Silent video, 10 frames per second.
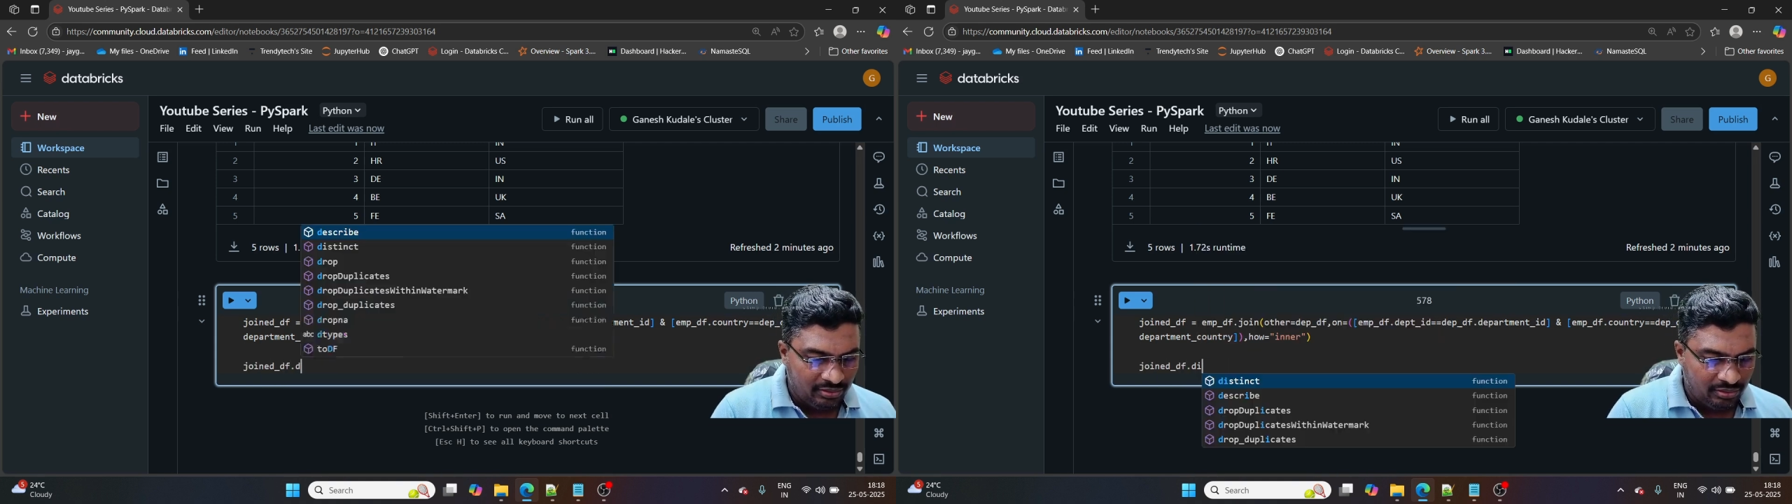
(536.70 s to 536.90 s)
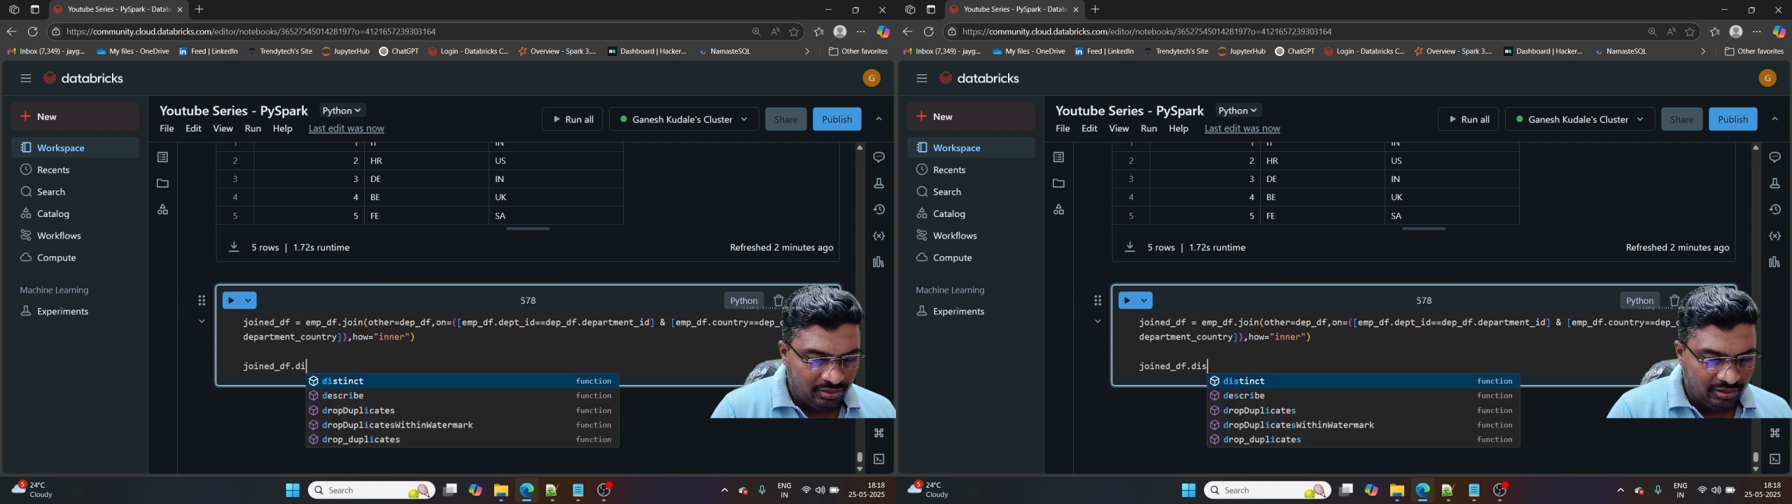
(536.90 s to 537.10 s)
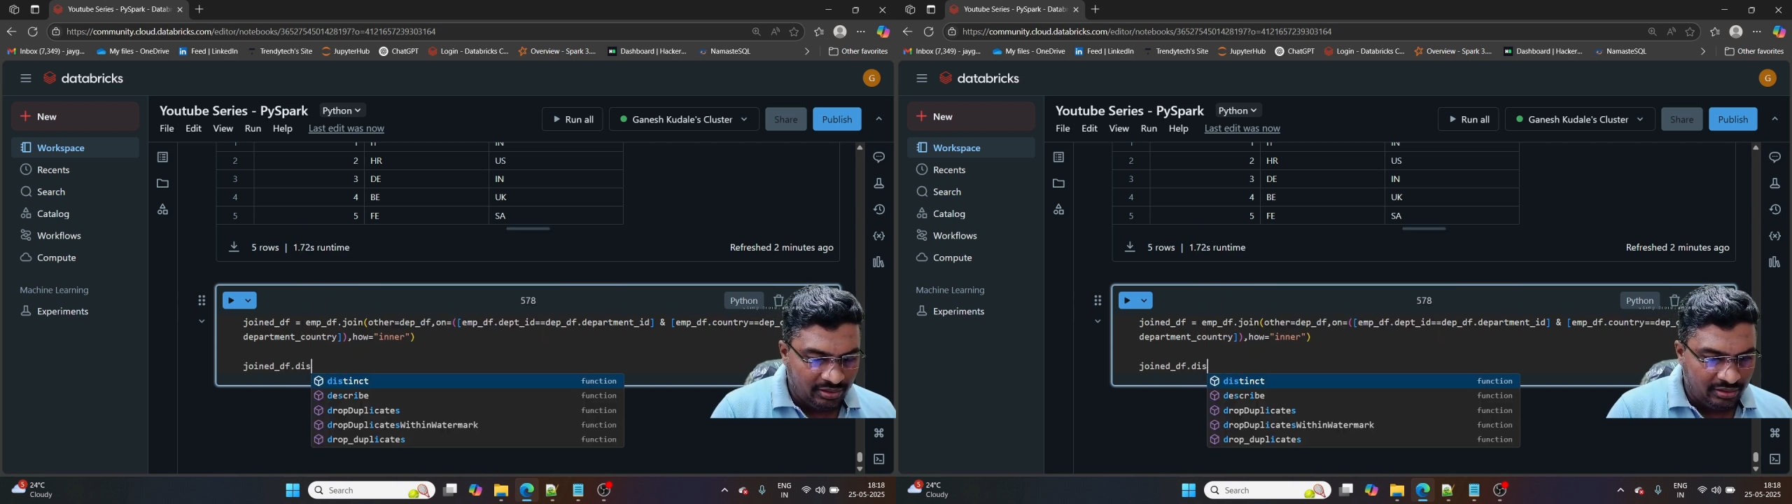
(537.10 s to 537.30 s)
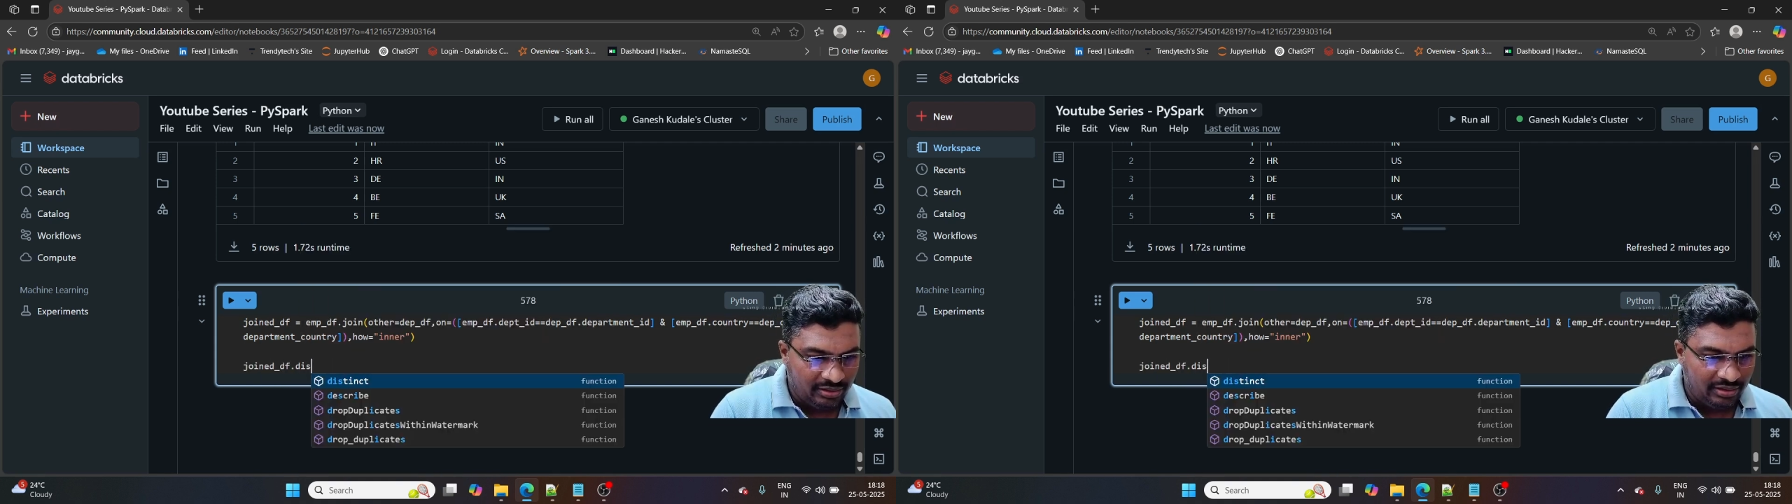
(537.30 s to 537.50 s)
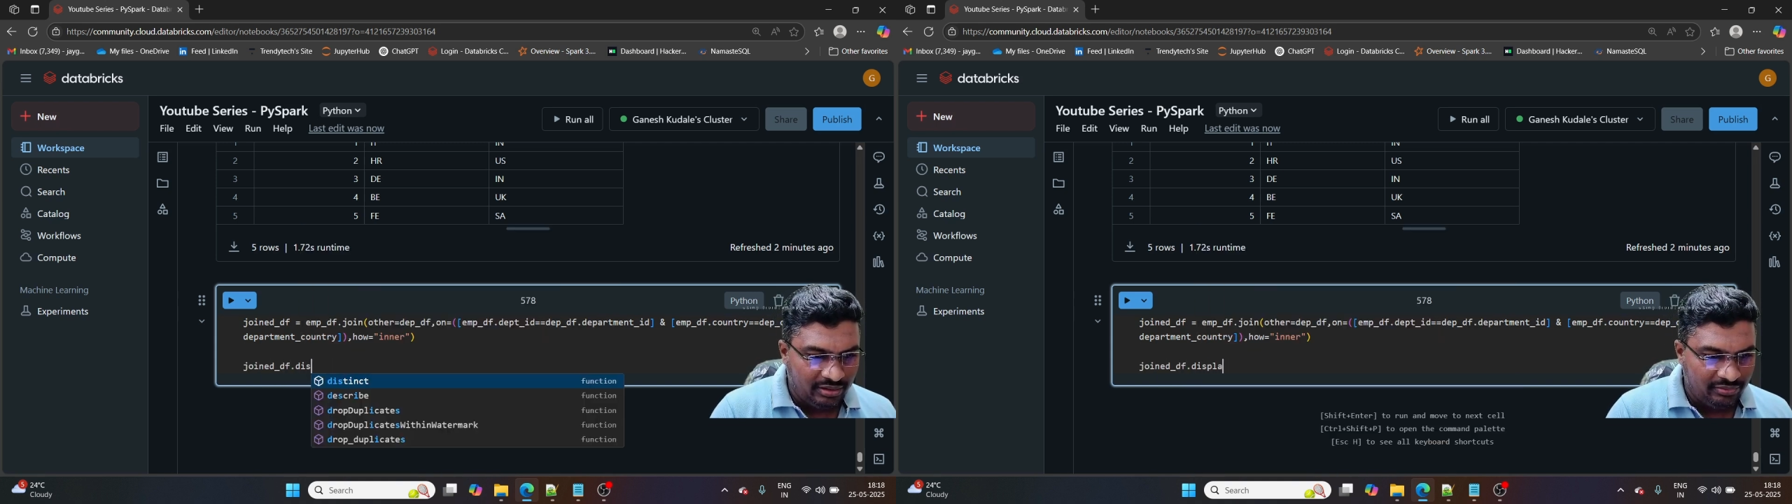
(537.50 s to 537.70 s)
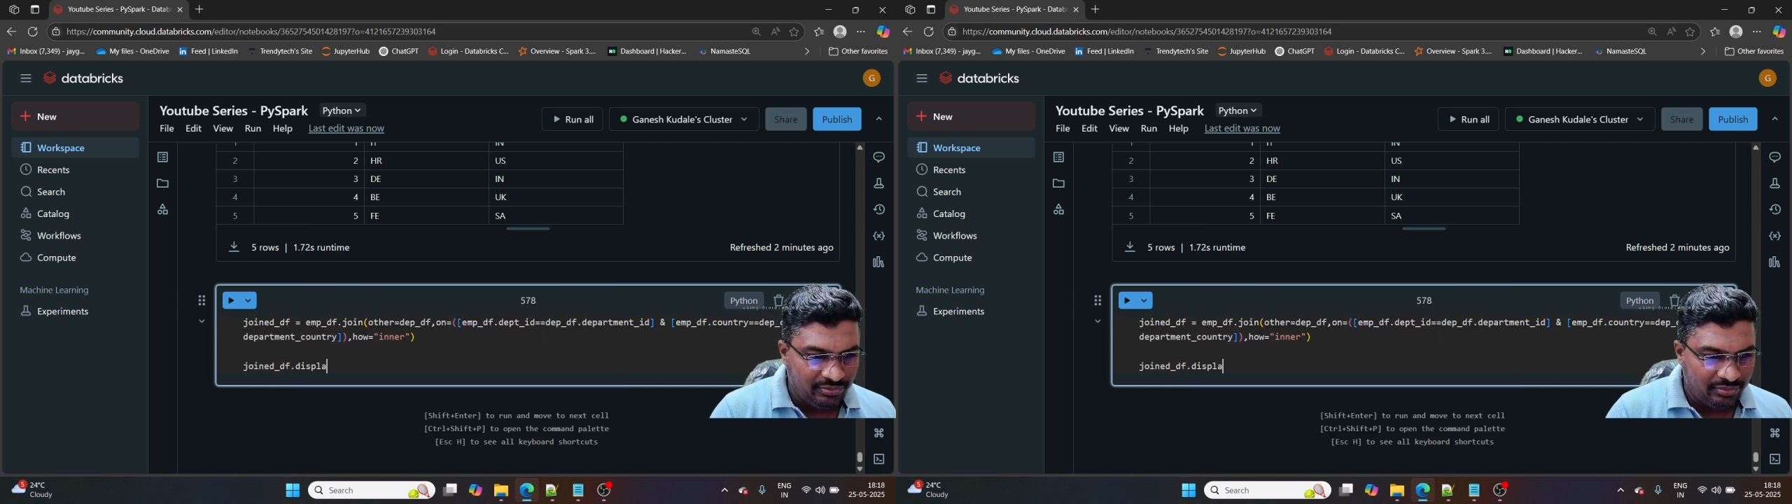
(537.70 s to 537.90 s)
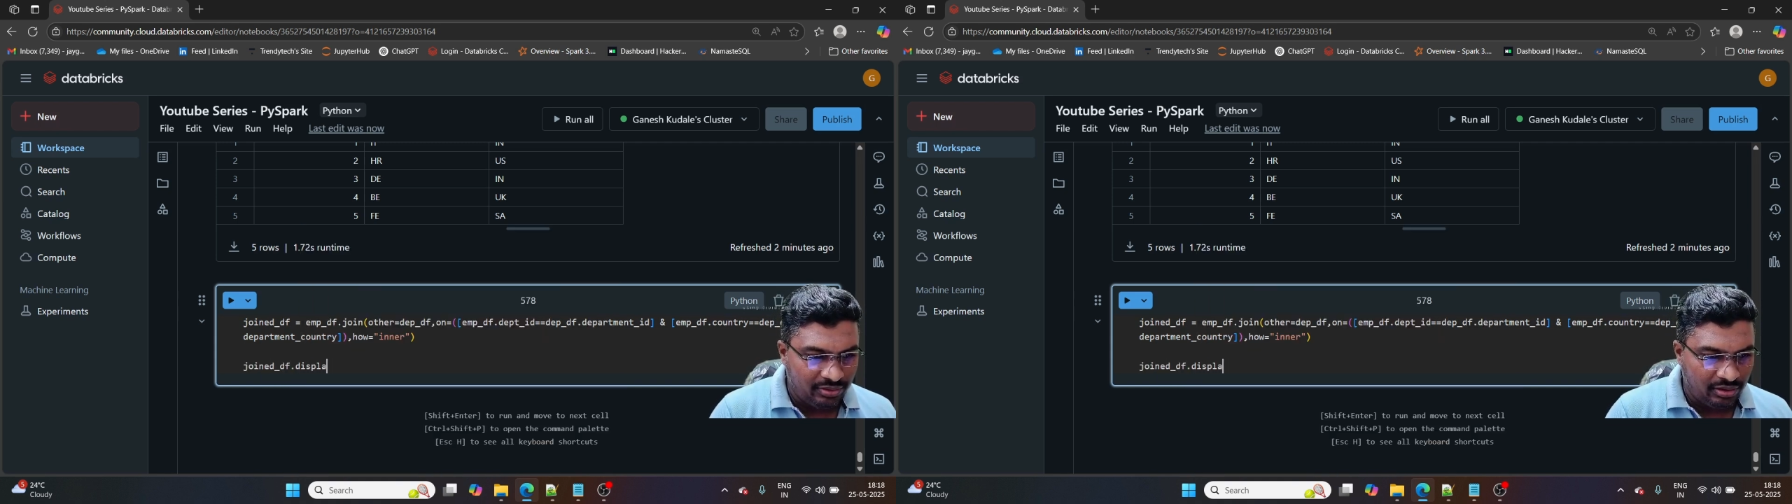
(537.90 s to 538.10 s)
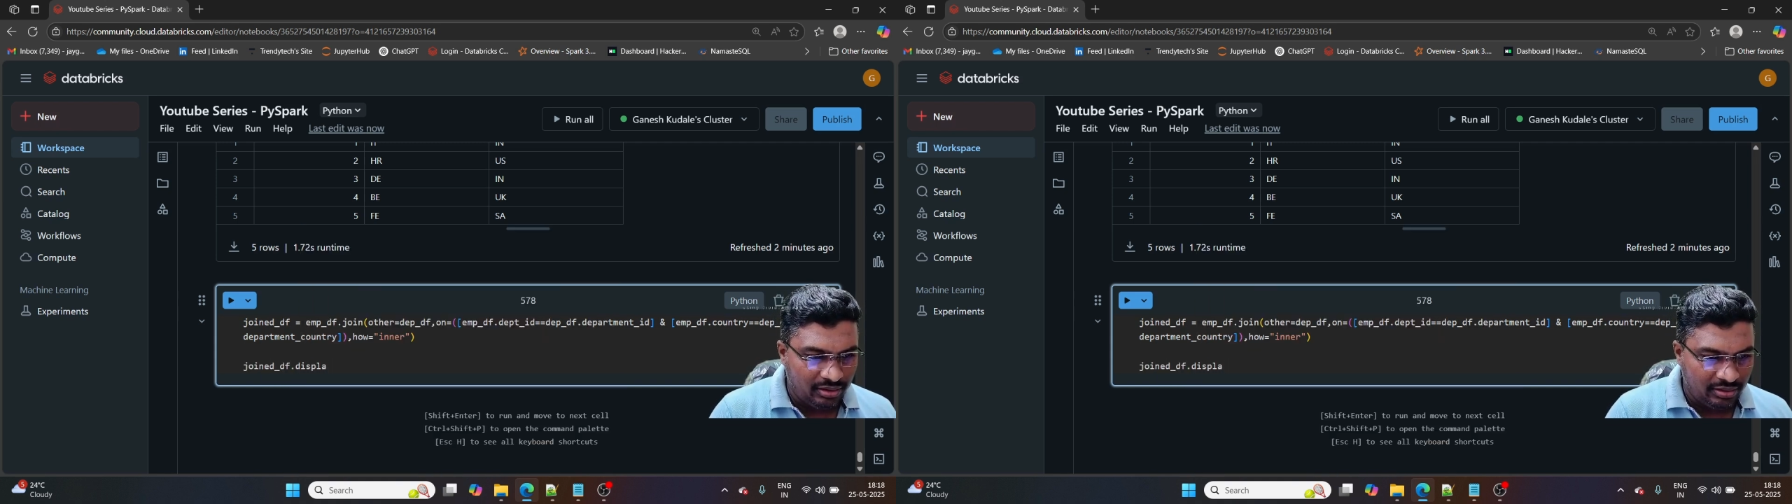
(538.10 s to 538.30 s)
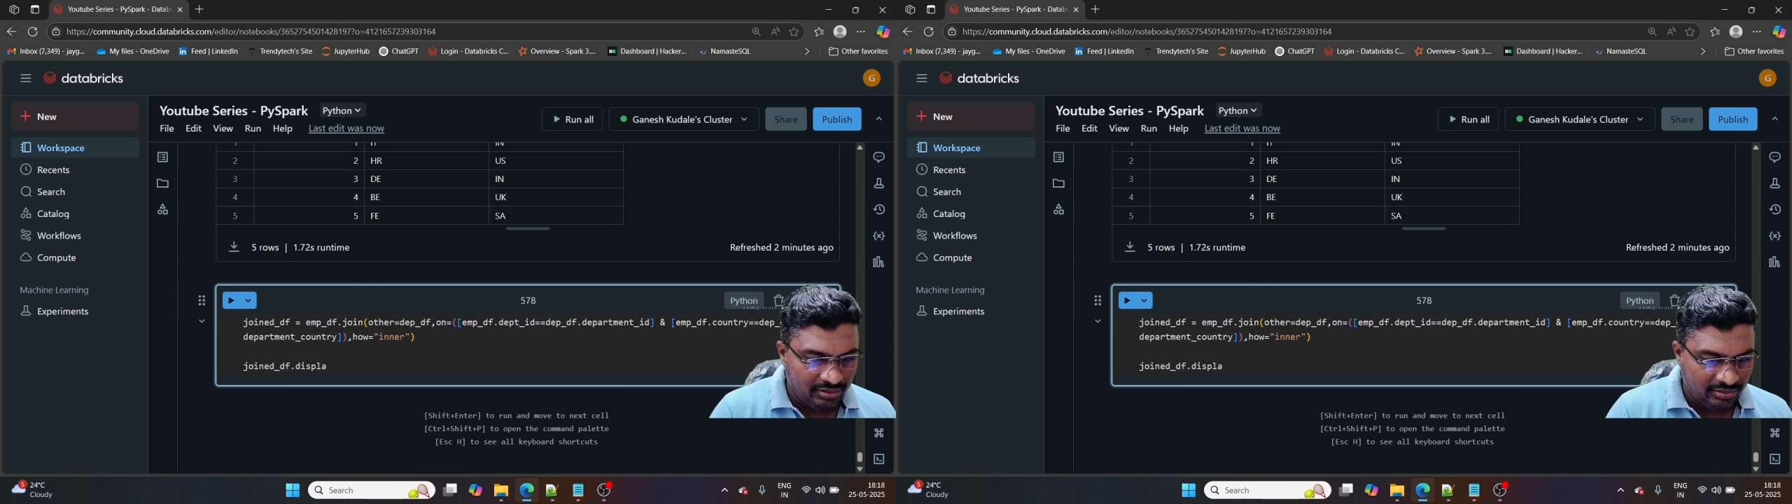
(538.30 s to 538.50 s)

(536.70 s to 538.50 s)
Joined df dot